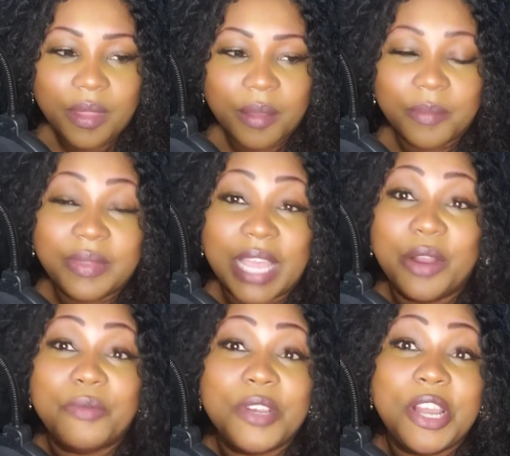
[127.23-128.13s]
They
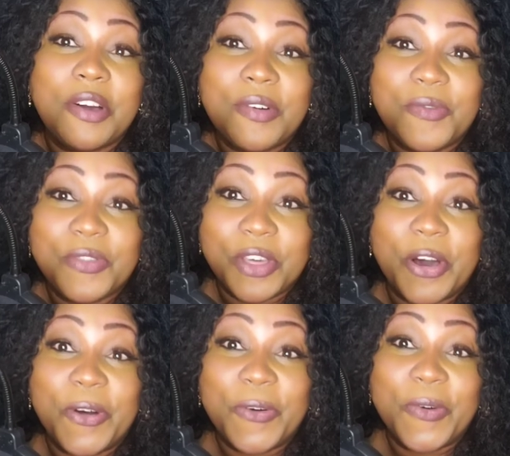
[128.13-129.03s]
don't know,
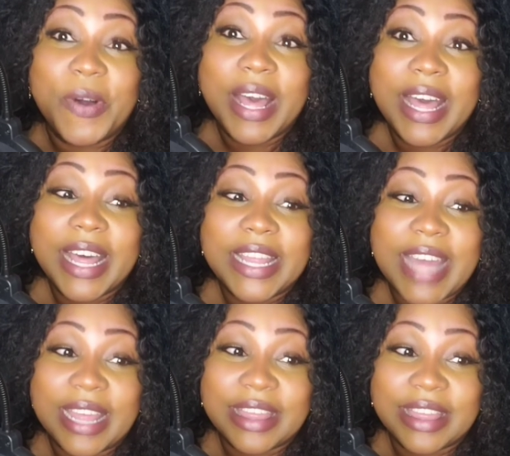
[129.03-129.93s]
though,
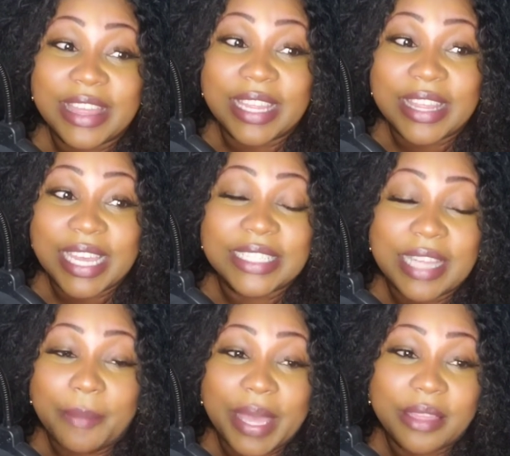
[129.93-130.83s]
that the things
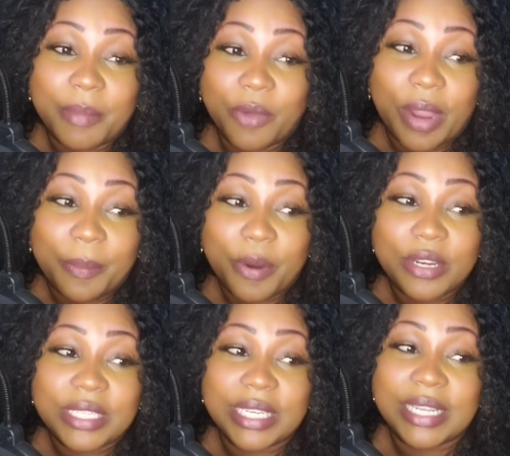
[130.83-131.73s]
that make them a great
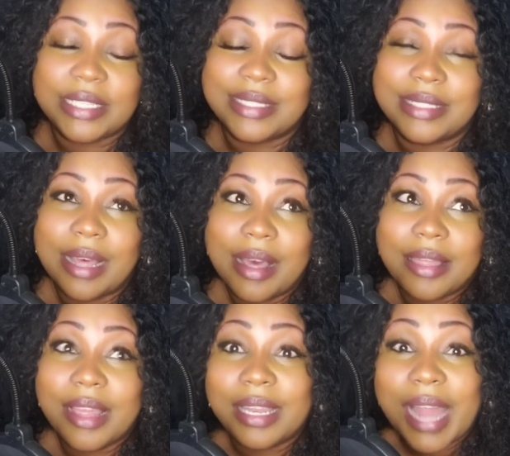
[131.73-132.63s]
person is
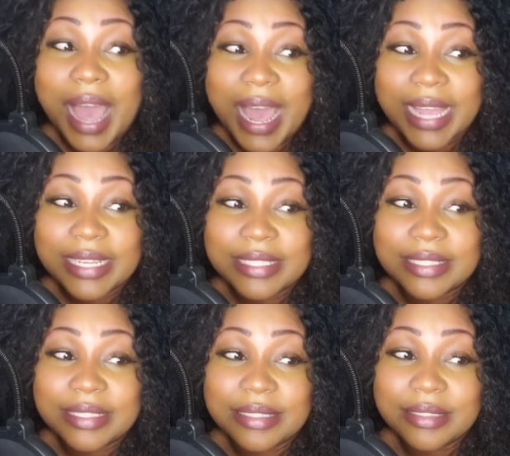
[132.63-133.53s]
the
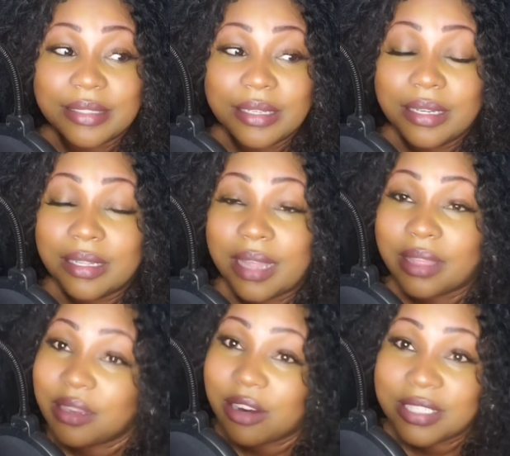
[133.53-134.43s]
lies that
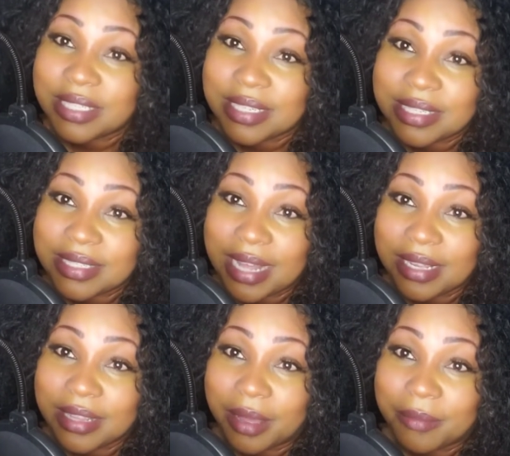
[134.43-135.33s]
the narcissist is
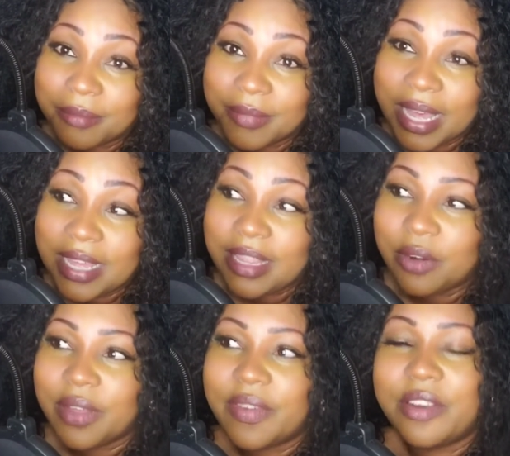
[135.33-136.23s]
telling them. They
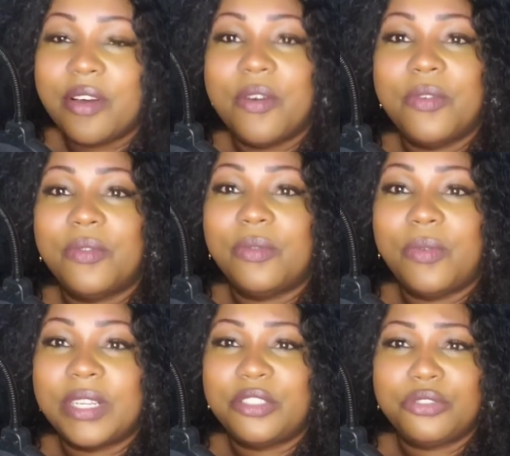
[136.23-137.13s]
don't even know
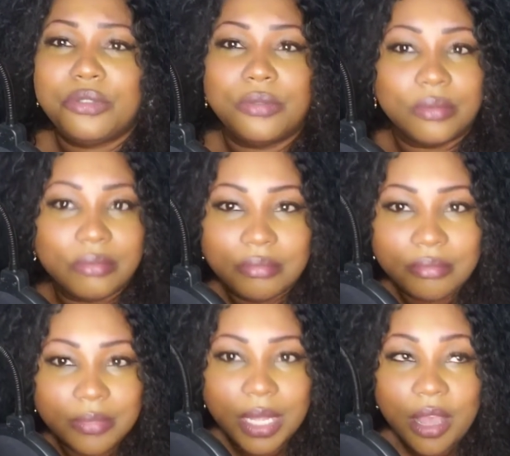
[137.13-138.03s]
what's true.
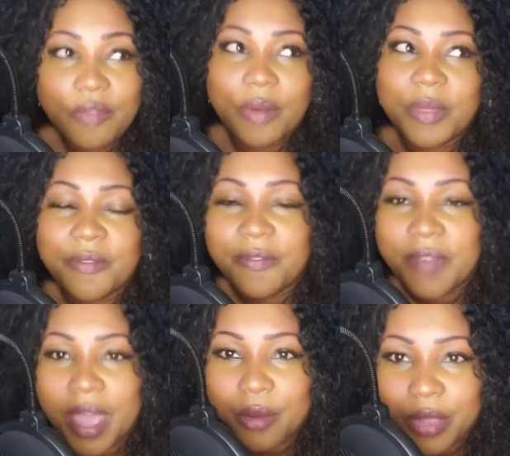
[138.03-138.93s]
From the
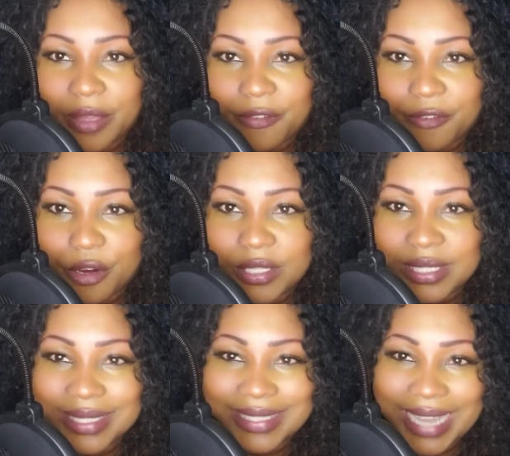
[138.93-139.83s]
very
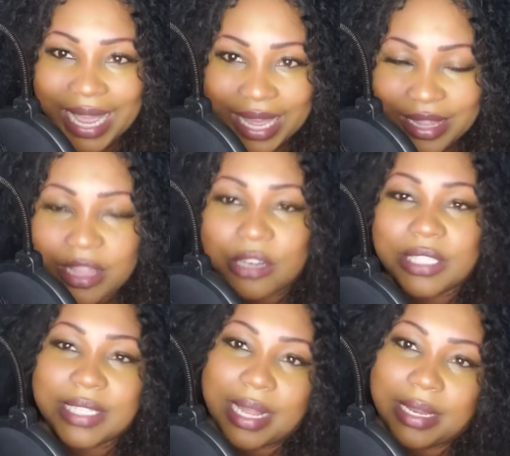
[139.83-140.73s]
first day, they're
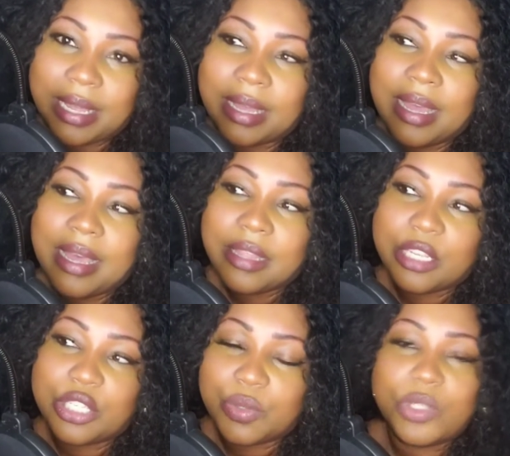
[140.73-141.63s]
telling
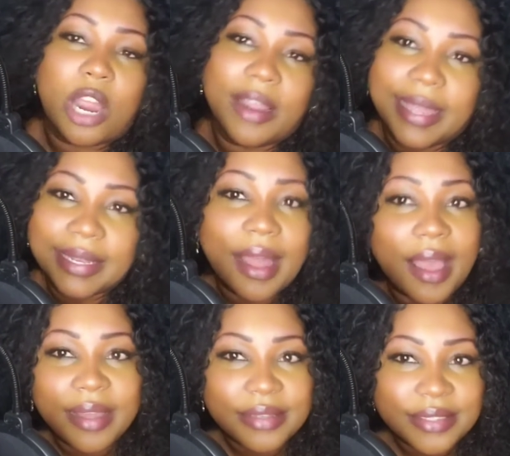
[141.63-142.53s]
this new target
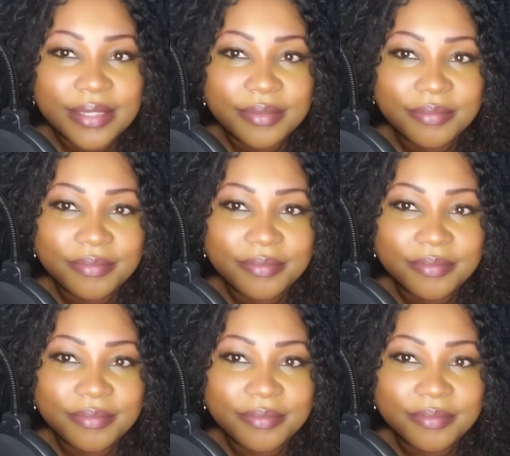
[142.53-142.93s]
lies.